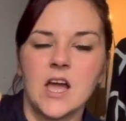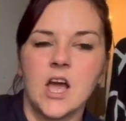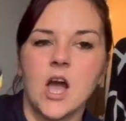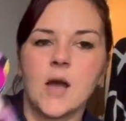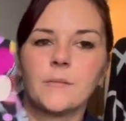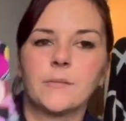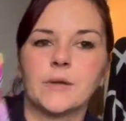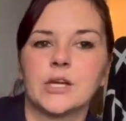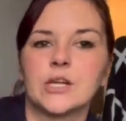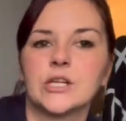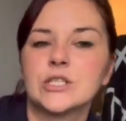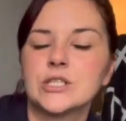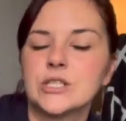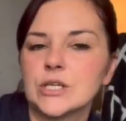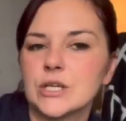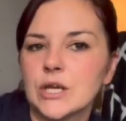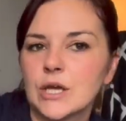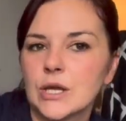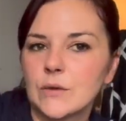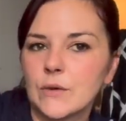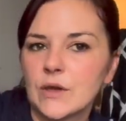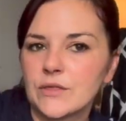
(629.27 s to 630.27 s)
I'm going to
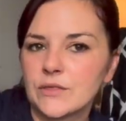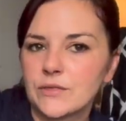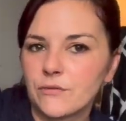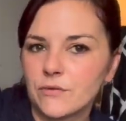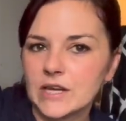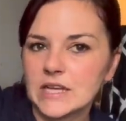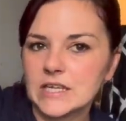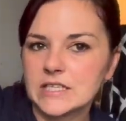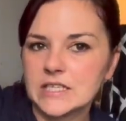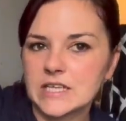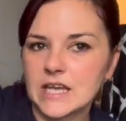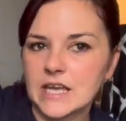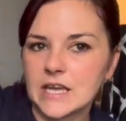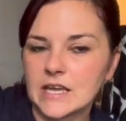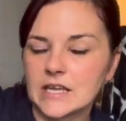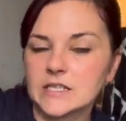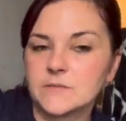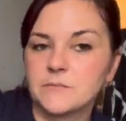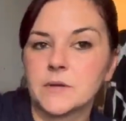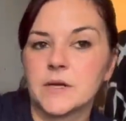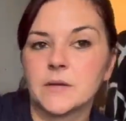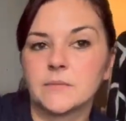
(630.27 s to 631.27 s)
do a
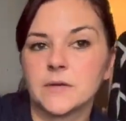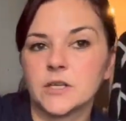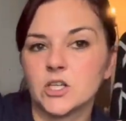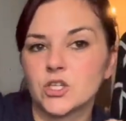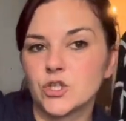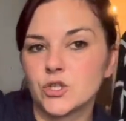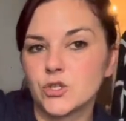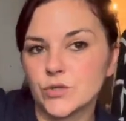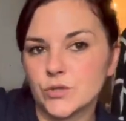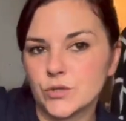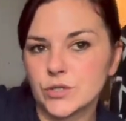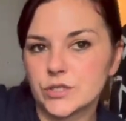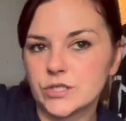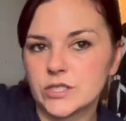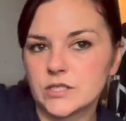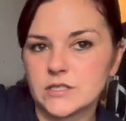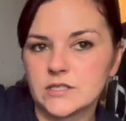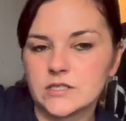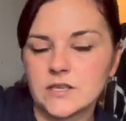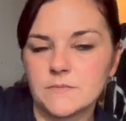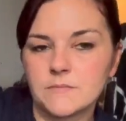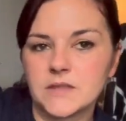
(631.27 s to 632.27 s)
3-tiered, but I'm going to
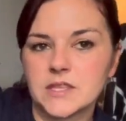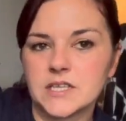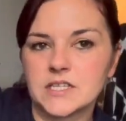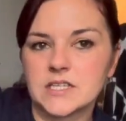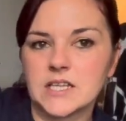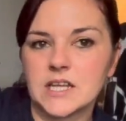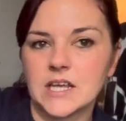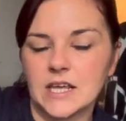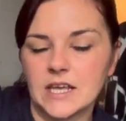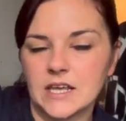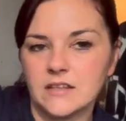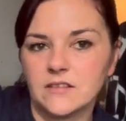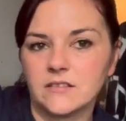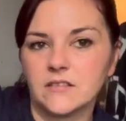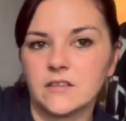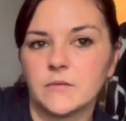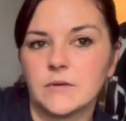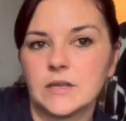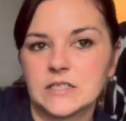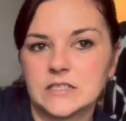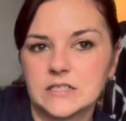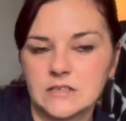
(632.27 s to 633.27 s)
shorten some of the tiers
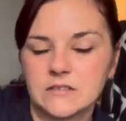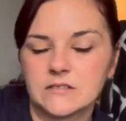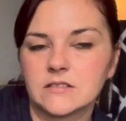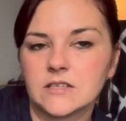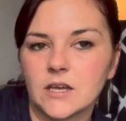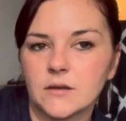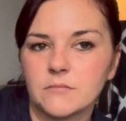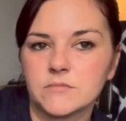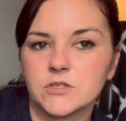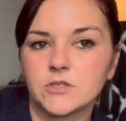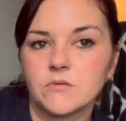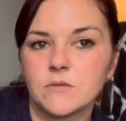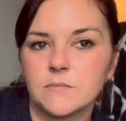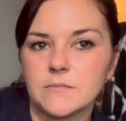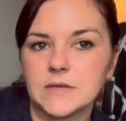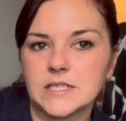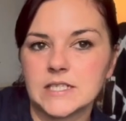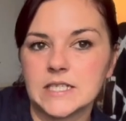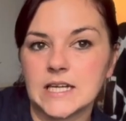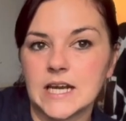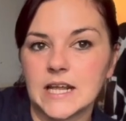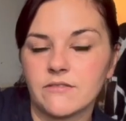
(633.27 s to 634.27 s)
so it does come to a
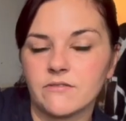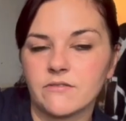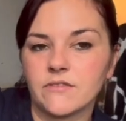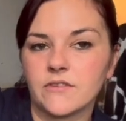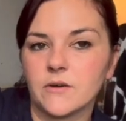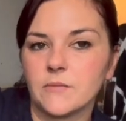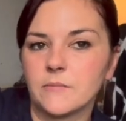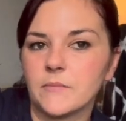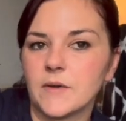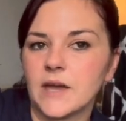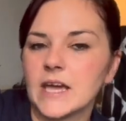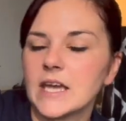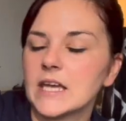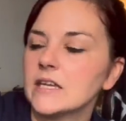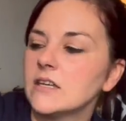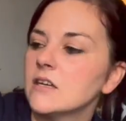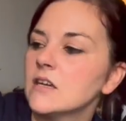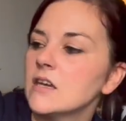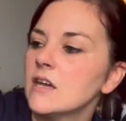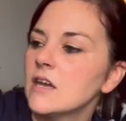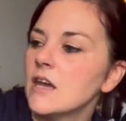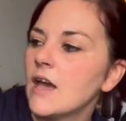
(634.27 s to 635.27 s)
midi length on me,
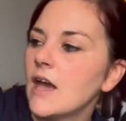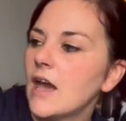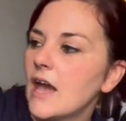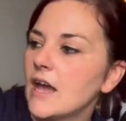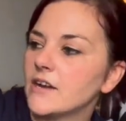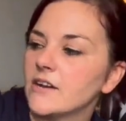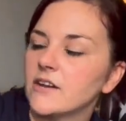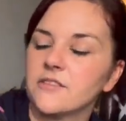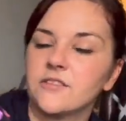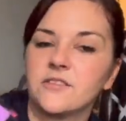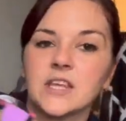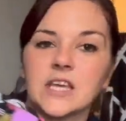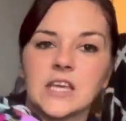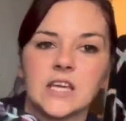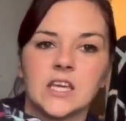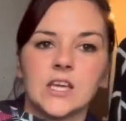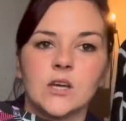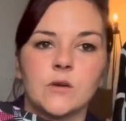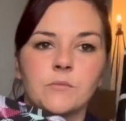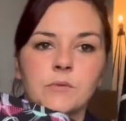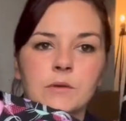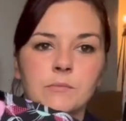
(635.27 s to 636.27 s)
and I
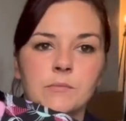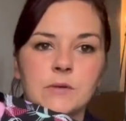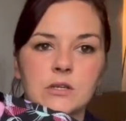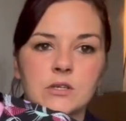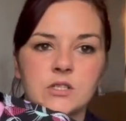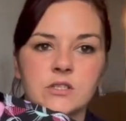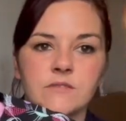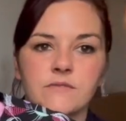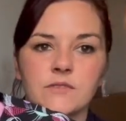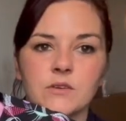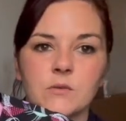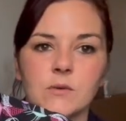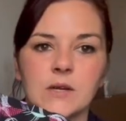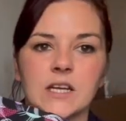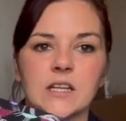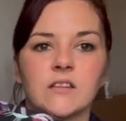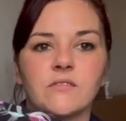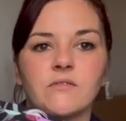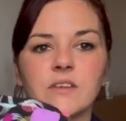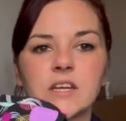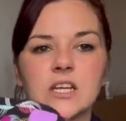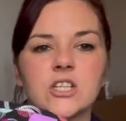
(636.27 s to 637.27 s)
think it will be beautiful when
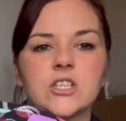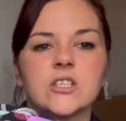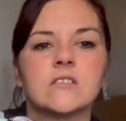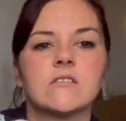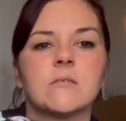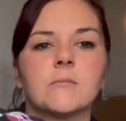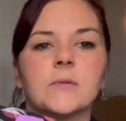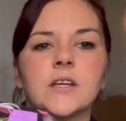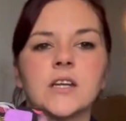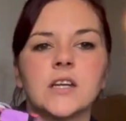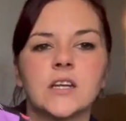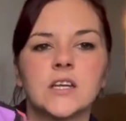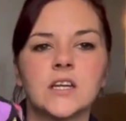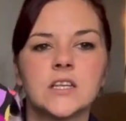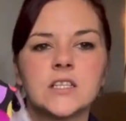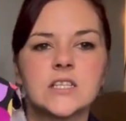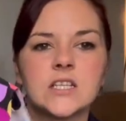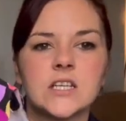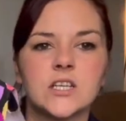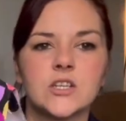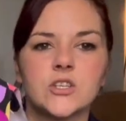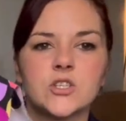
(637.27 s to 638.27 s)
it's finished. So I'm going to
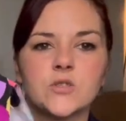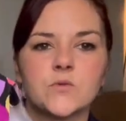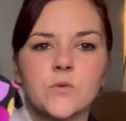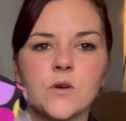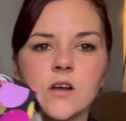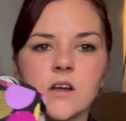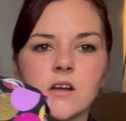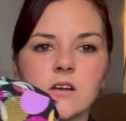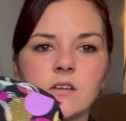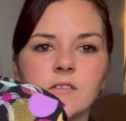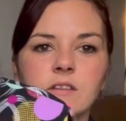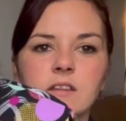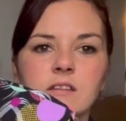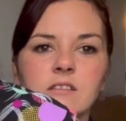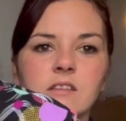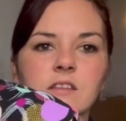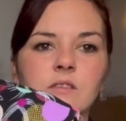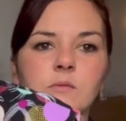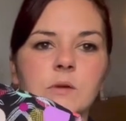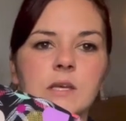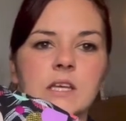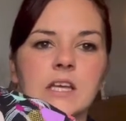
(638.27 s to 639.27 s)
continue to work on
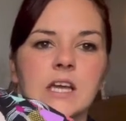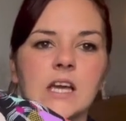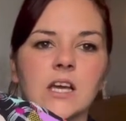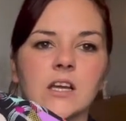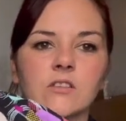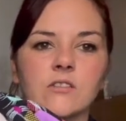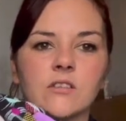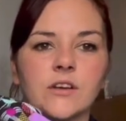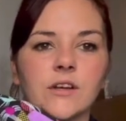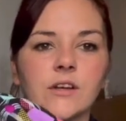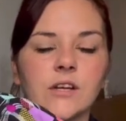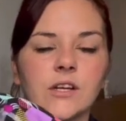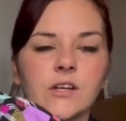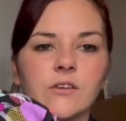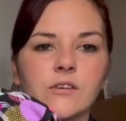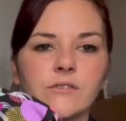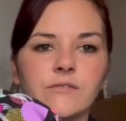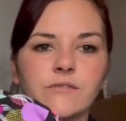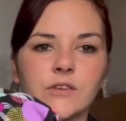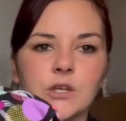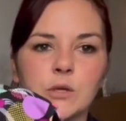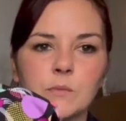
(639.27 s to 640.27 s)
this weekend, because I only
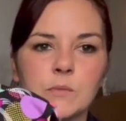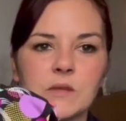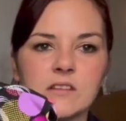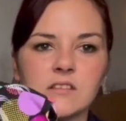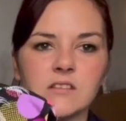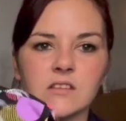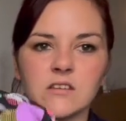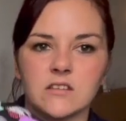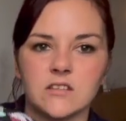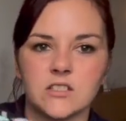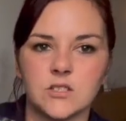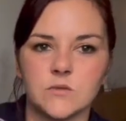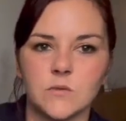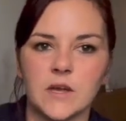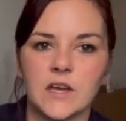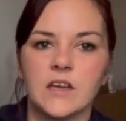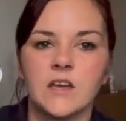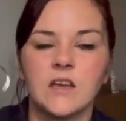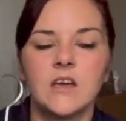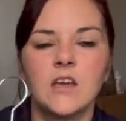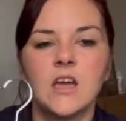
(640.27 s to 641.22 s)
got a few bits done to it.